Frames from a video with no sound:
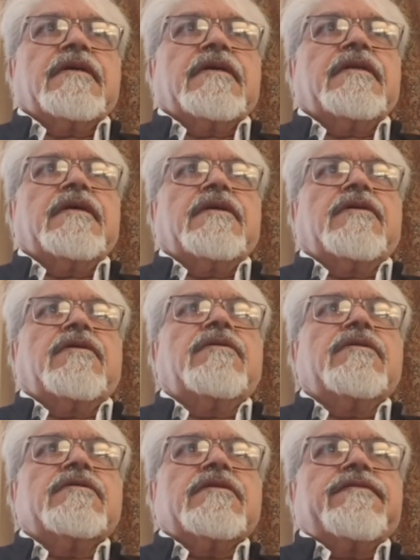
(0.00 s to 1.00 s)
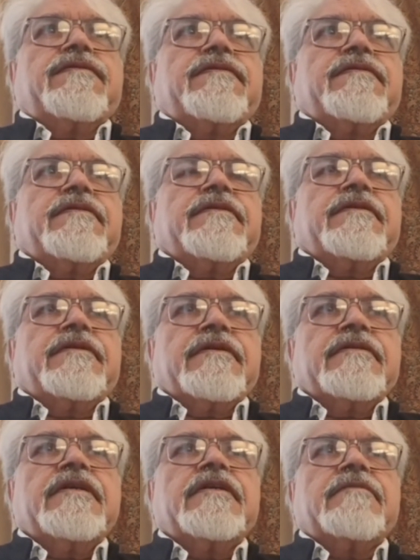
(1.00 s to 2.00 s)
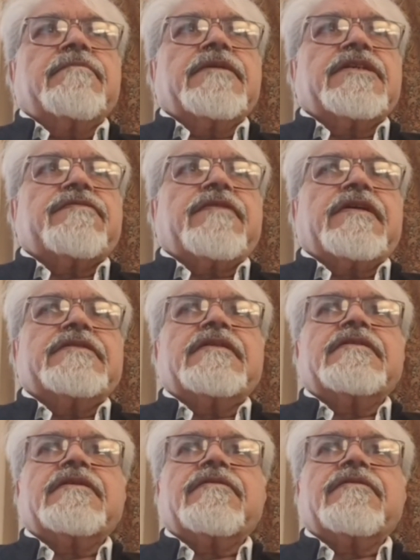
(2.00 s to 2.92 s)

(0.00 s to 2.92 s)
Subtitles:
the cause of gender-based violence.